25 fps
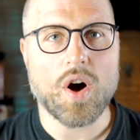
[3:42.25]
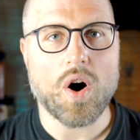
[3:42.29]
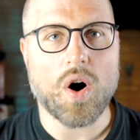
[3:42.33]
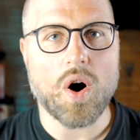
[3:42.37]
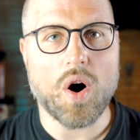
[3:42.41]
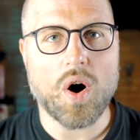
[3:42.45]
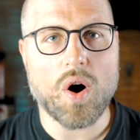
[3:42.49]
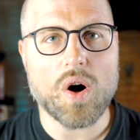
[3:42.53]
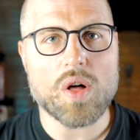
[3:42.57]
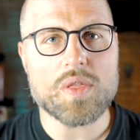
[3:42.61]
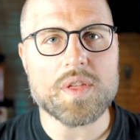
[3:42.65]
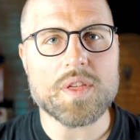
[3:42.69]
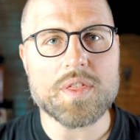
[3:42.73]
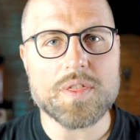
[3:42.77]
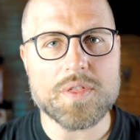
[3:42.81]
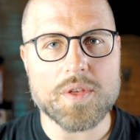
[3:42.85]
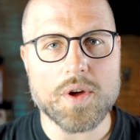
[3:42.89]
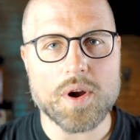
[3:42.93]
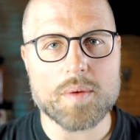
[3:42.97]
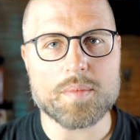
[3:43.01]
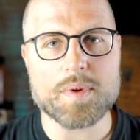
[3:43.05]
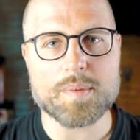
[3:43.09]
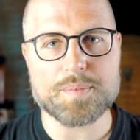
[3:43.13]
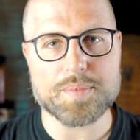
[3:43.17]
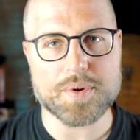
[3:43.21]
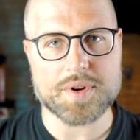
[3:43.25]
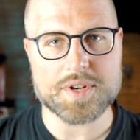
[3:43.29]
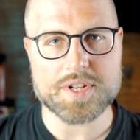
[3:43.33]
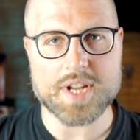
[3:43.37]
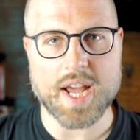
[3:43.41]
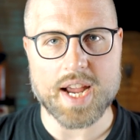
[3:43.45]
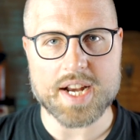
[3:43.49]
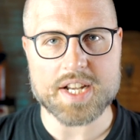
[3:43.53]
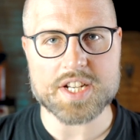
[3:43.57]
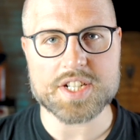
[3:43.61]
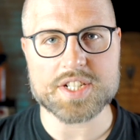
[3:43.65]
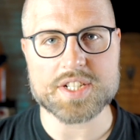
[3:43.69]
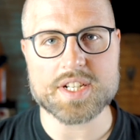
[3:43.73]
All the thermal
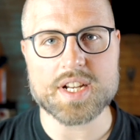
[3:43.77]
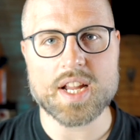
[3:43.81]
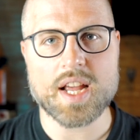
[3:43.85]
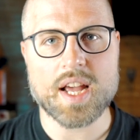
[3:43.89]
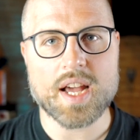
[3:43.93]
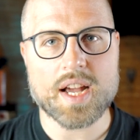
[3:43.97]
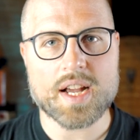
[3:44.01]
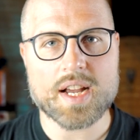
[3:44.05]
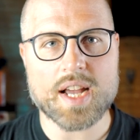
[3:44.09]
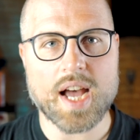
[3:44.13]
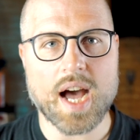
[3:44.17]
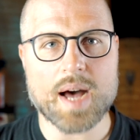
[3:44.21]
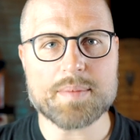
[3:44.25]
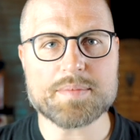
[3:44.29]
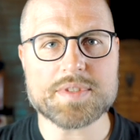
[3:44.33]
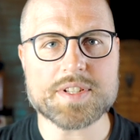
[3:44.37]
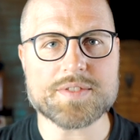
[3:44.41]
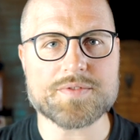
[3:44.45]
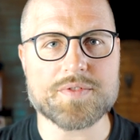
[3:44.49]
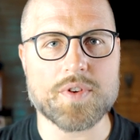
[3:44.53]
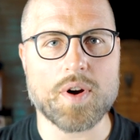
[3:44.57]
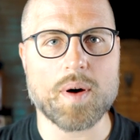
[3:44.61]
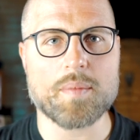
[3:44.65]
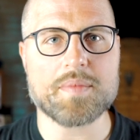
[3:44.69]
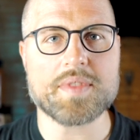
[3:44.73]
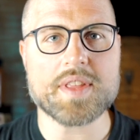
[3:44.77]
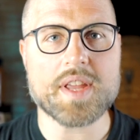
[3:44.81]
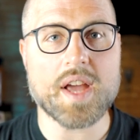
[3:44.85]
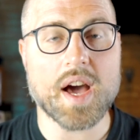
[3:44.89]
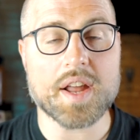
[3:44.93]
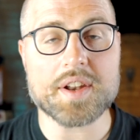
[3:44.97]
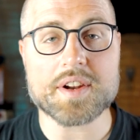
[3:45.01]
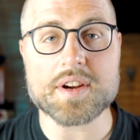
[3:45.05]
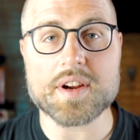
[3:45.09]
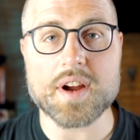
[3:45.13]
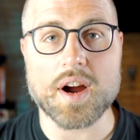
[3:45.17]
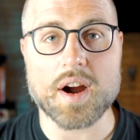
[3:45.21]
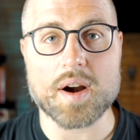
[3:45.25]
protection comes from the
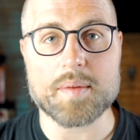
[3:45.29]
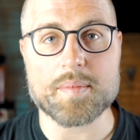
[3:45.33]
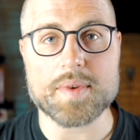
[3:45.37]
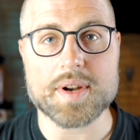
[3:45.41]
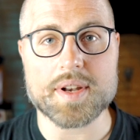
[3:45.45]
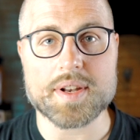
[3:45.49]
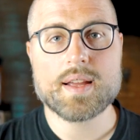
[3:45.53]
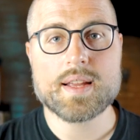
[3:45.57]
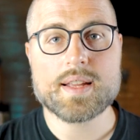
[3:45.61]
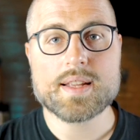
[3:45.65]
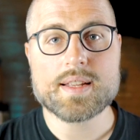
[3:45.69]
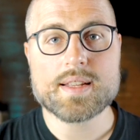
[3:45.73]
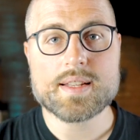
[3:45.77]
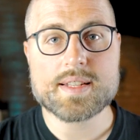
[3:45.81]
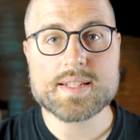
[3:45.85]
undergarment.